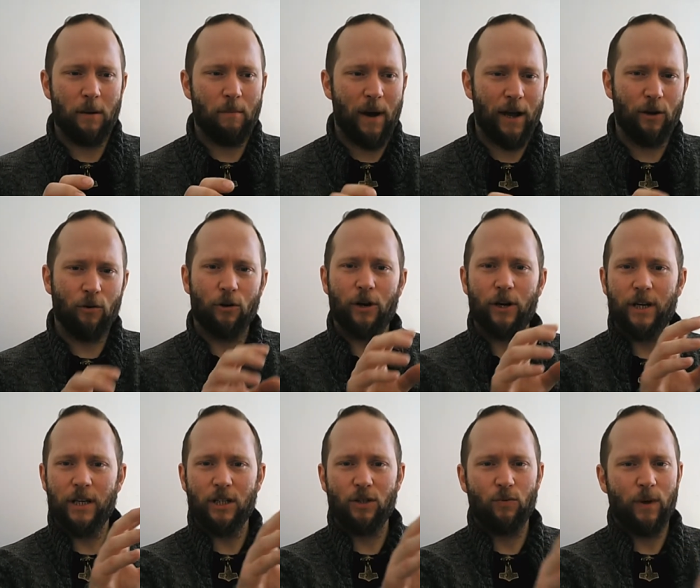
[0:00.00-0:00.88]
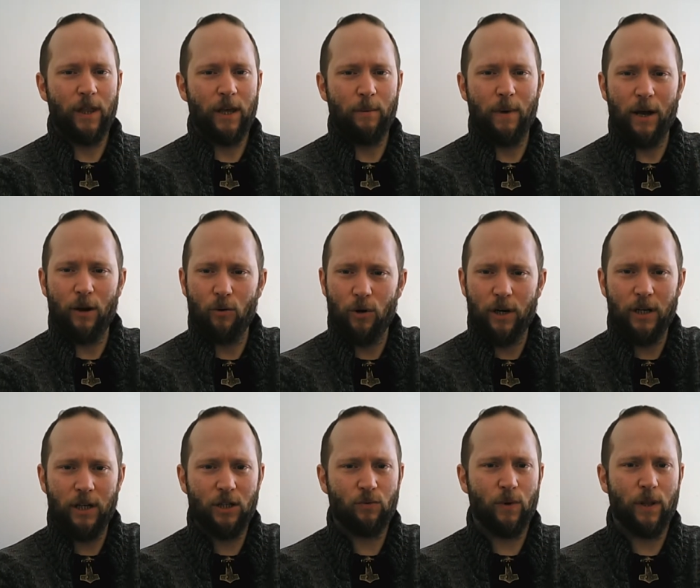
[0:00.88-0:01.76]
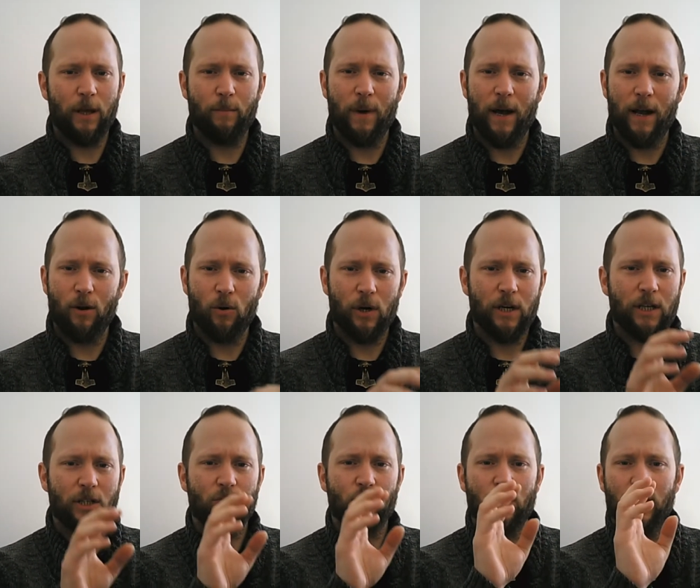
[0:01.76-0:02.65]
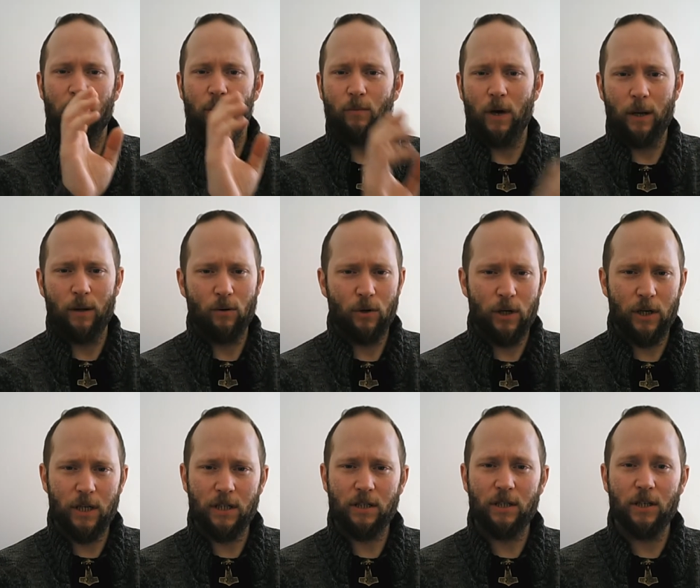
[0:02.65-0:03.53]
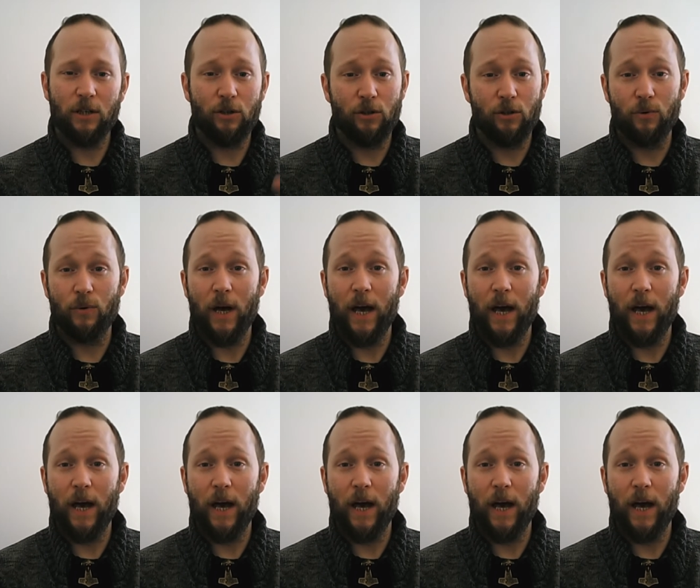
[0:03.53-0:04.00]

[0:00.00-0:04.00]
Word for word: minorities within minorities within minorities within minorities till you